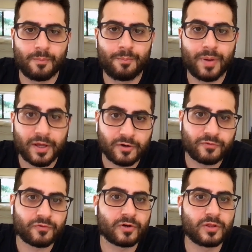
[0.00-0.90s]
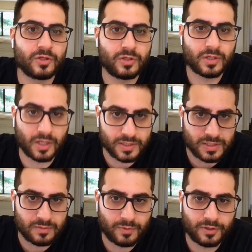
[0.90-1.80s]
better for the
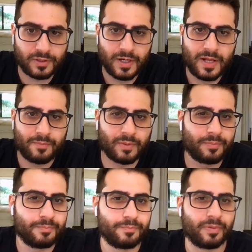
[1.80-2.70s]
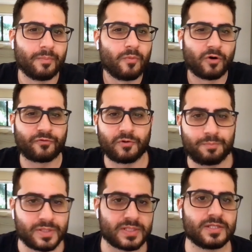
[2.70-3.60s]
customer, but more for
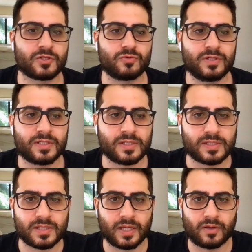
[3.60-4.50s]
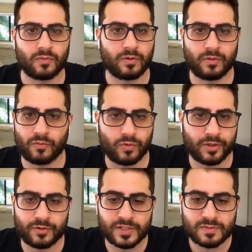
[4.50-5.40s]
business reasons, like
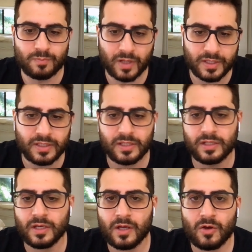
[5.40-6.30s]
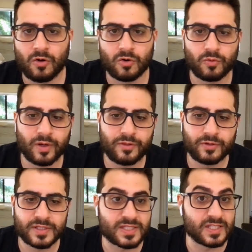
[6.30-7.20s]
whether it's money or whether
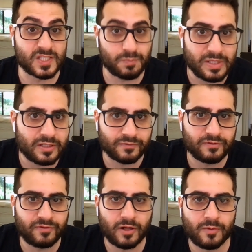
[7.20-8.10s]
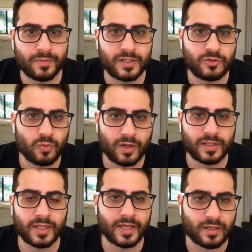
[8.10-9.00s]
it's the speed of development. You want
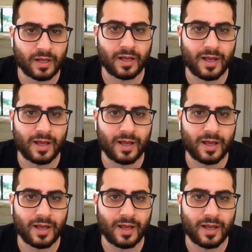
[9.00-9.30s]
to like